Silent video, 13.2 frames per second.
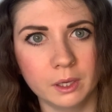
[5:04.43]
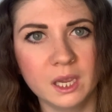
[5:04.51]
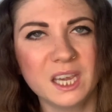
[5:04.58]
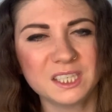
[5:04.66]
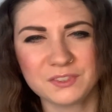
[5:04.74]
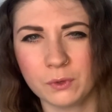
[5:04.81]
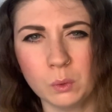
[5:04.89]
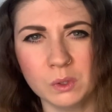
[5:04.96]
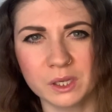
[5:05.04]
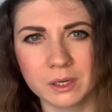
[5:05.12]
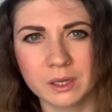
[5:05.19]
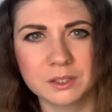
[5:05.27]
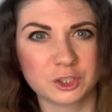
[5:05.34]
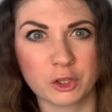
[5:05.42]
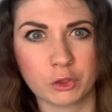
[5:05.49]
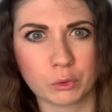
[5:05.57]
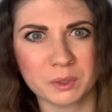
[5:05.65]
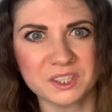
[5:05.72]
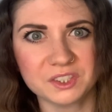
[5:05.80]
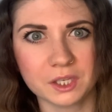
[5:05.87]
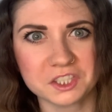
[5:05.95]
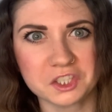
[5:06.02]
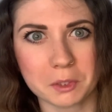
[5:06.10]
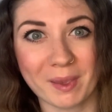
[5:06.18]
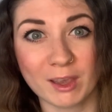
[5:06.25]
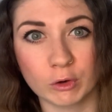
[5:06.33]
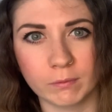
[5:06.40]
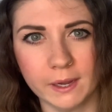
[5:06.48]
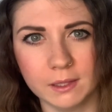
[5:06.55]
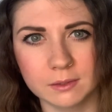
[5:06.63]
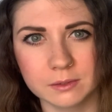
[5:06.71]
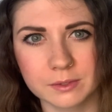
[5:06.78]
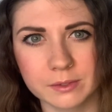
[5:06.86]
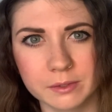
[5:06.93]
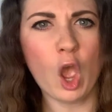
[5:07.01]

it's fallen to 360 becquerels.